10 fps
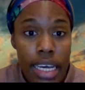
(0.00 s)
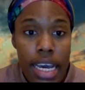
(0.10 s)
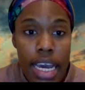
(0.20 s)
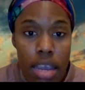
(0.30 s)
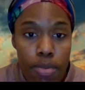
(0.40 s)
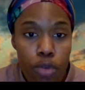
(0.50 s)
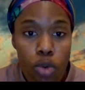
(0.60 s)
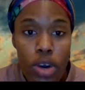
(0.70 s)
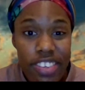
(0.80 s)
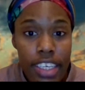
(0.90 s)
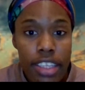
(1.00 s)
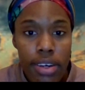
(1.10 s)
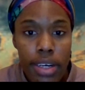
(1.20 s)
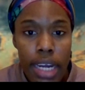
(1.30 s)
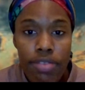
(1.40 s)
it, influence in
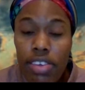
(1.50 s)
your life.